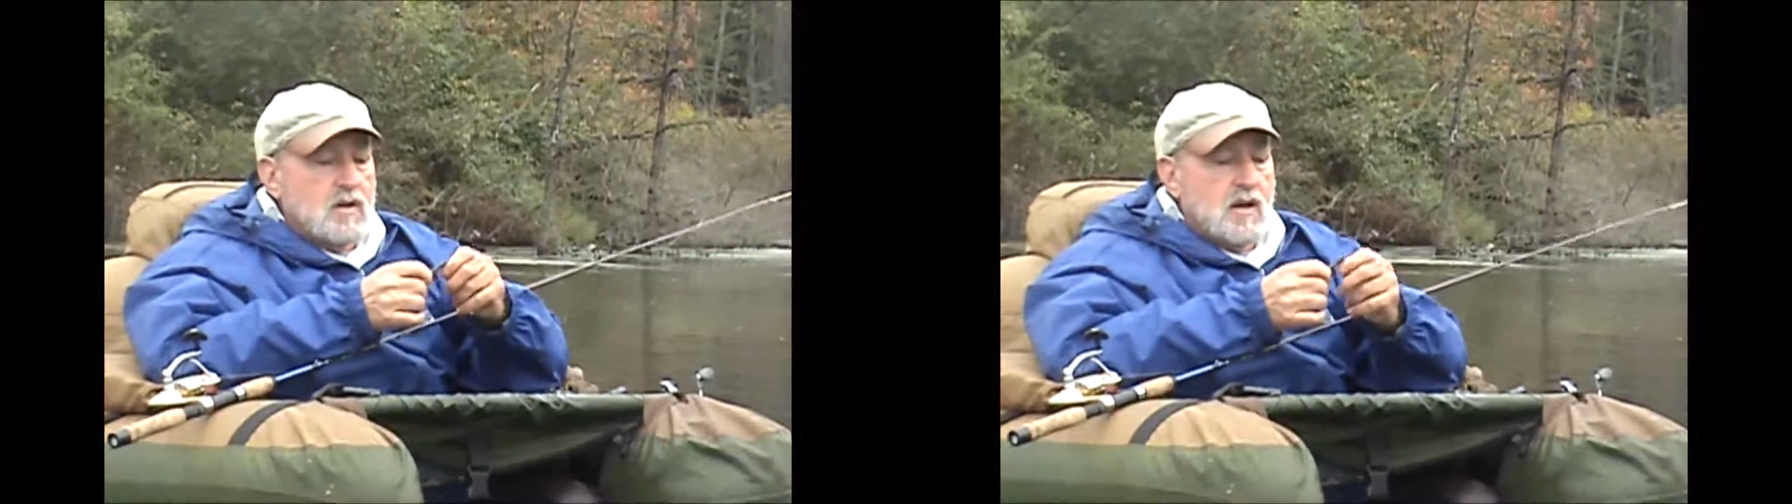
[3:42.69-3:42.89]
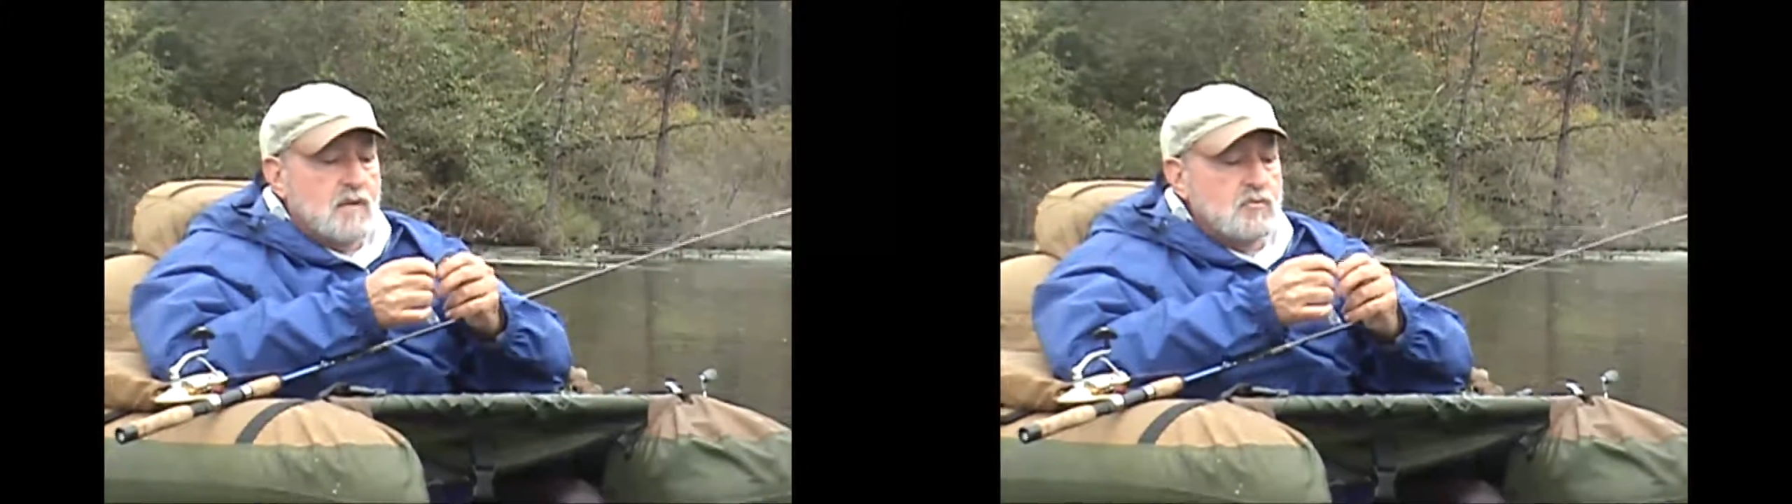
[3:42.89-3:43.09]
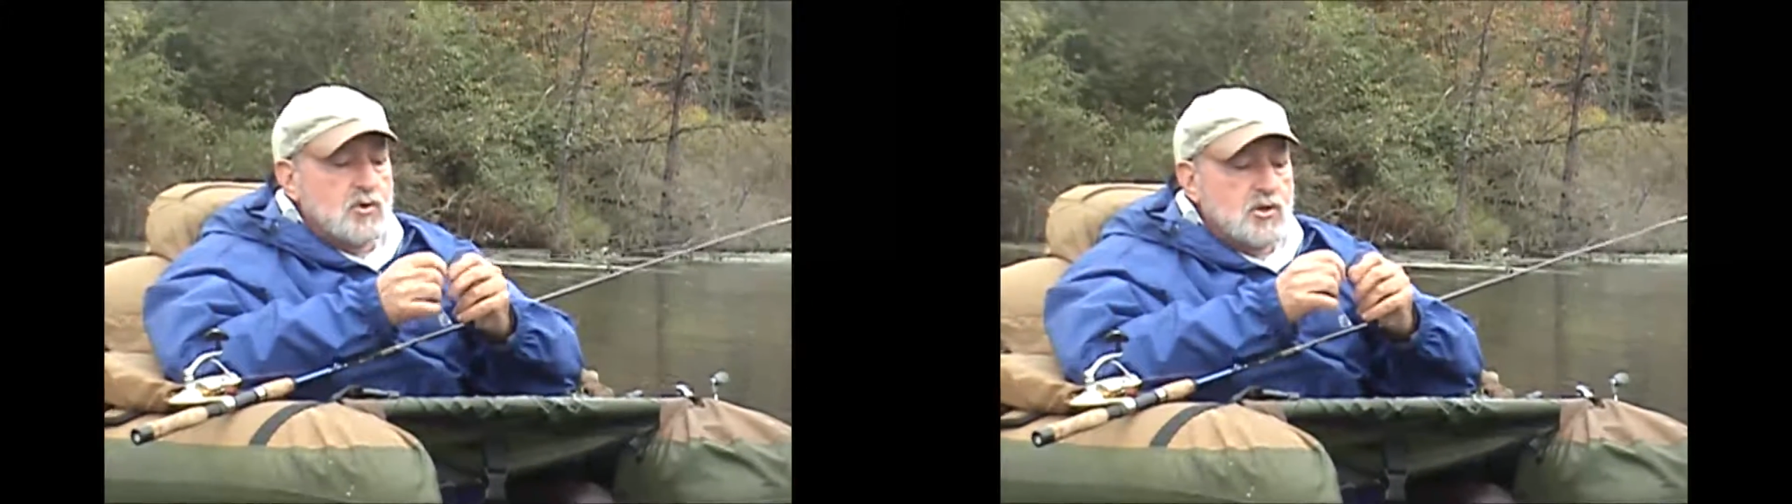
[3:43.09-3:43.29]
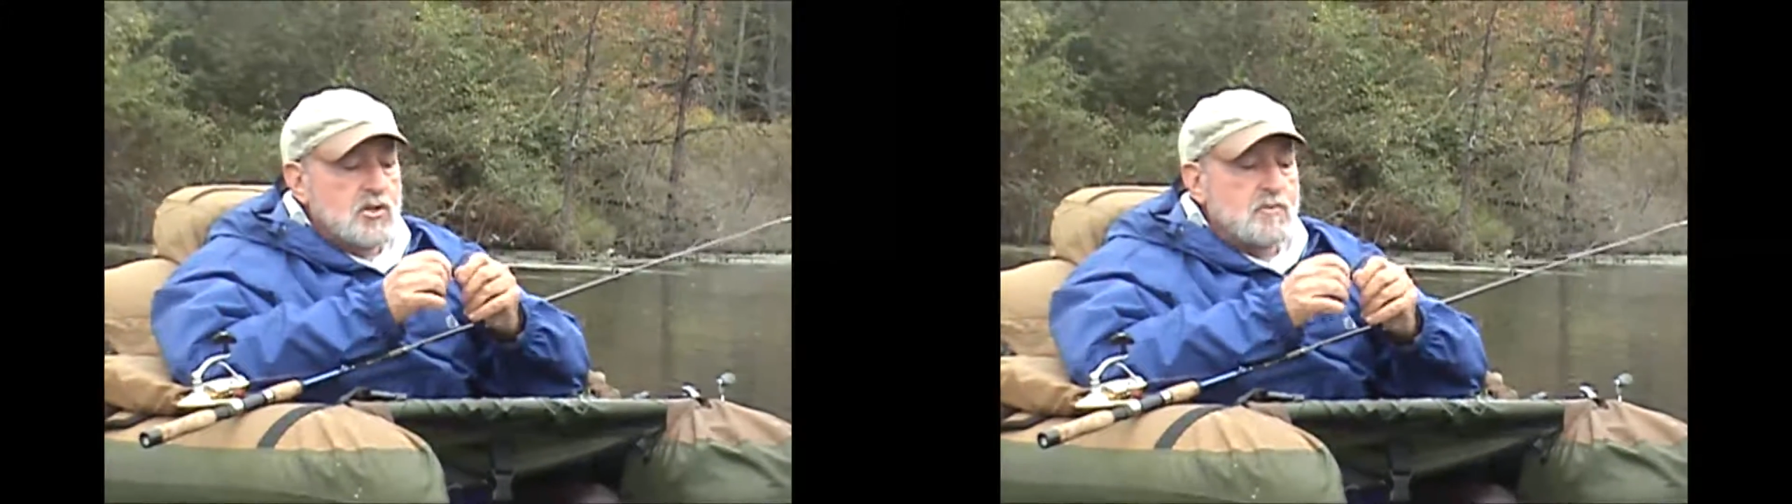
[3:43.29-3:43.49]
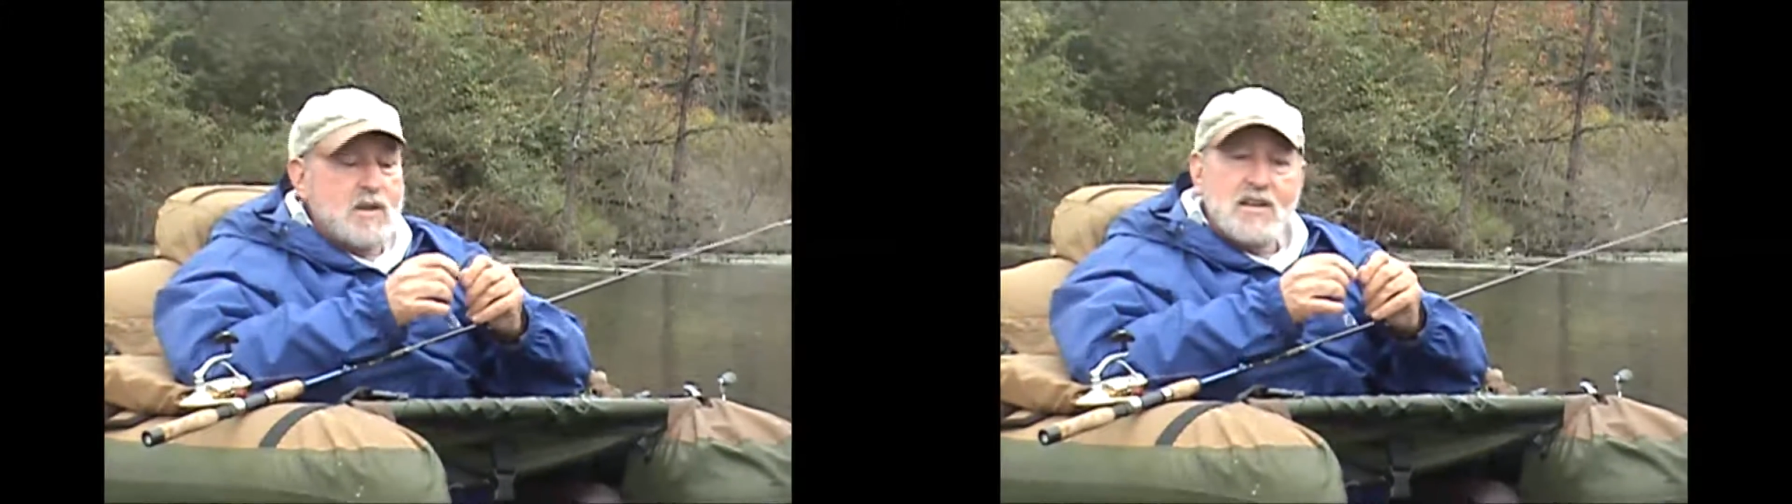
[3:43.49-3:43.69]
I'm really
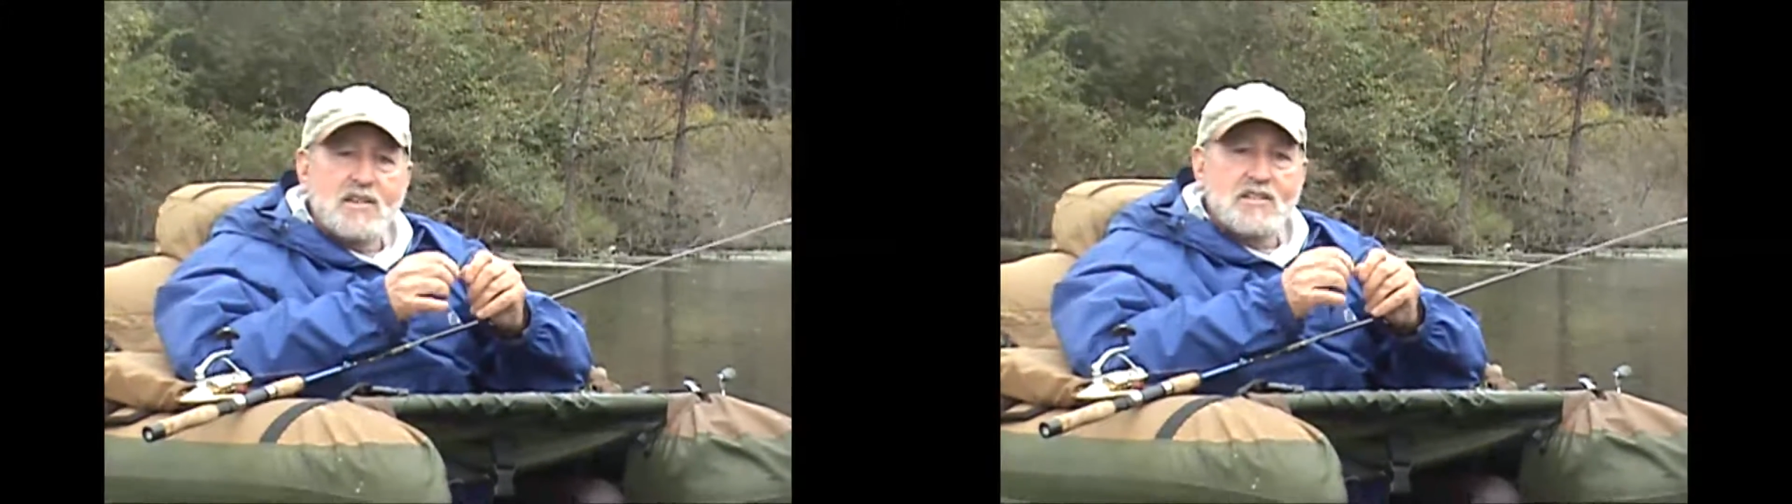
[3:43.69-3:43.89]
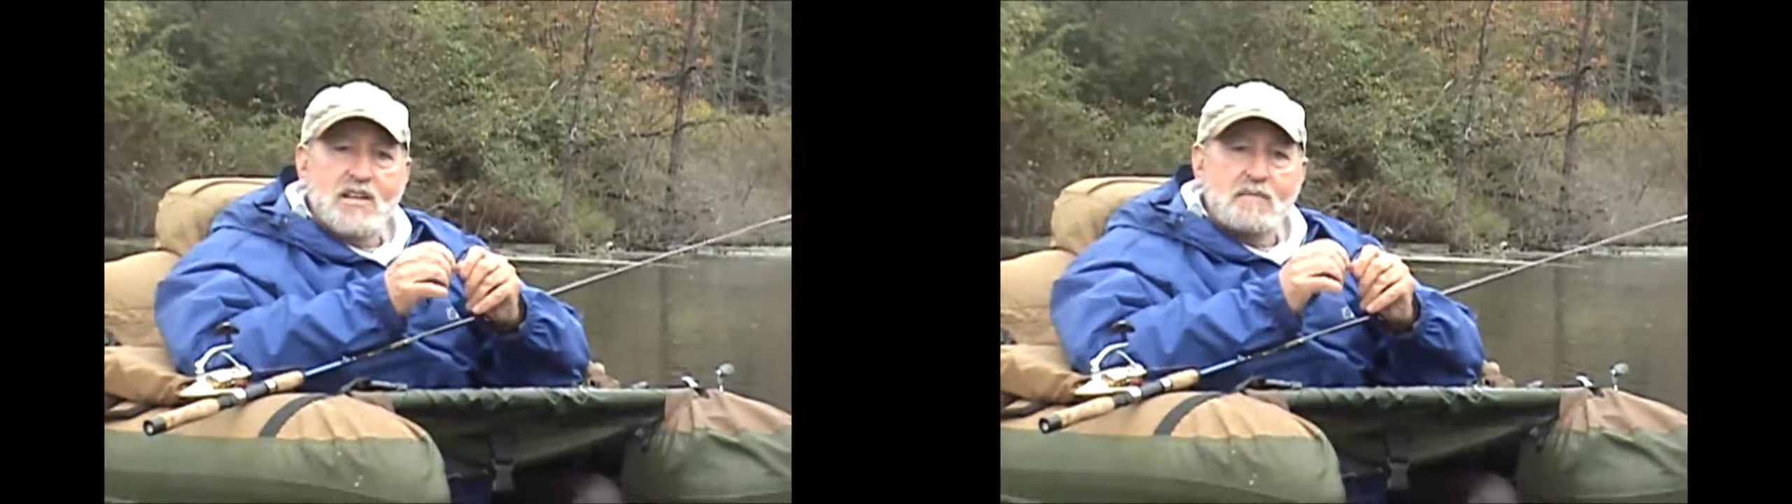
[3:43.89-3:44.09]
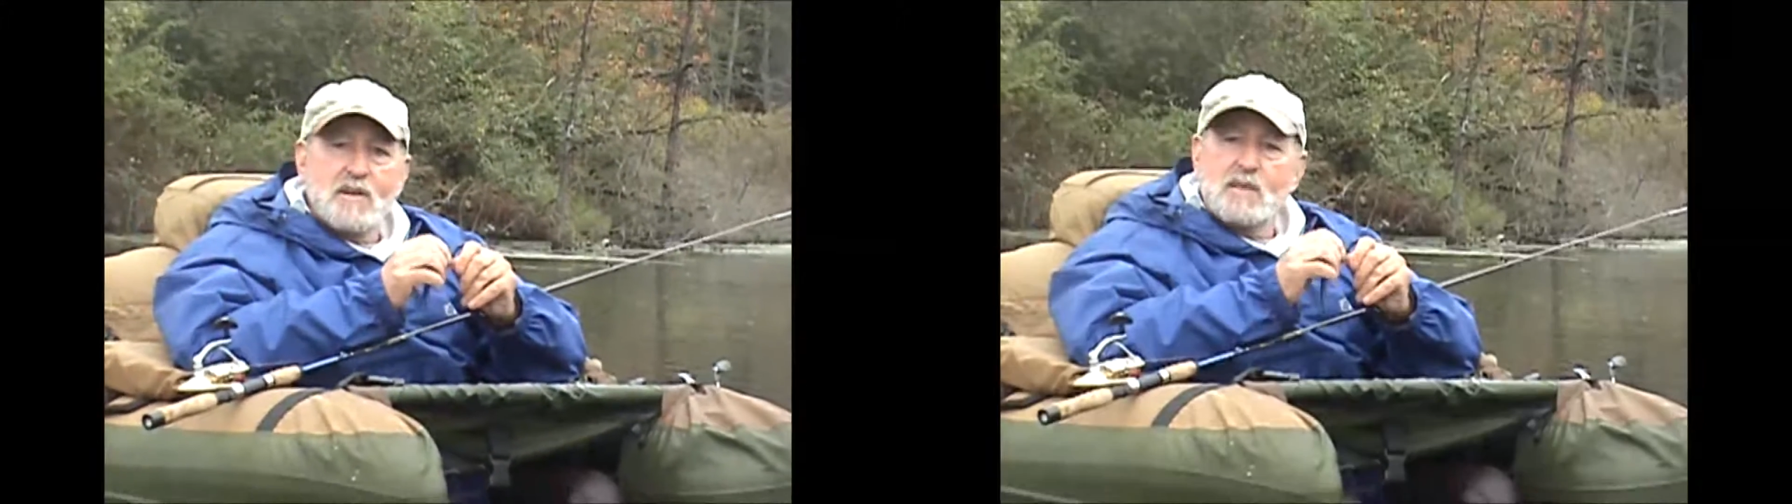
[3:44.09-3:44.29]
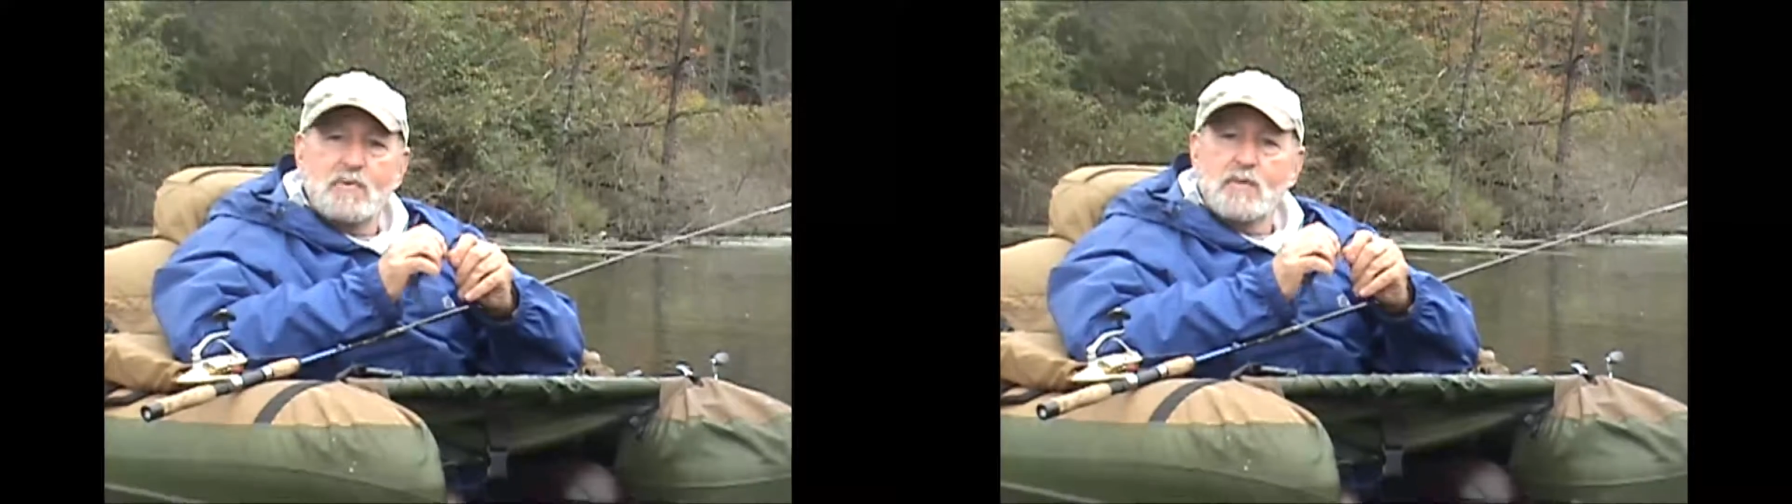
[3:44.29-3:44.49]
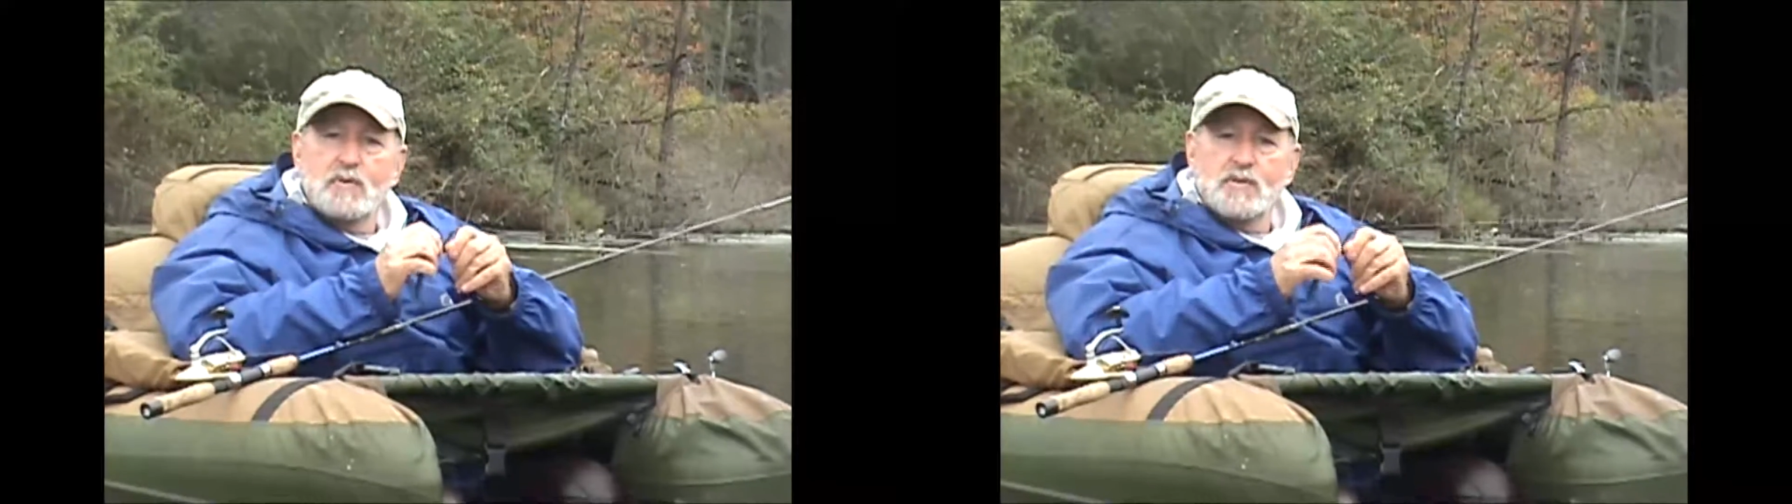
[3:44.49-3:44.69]
amazed that many people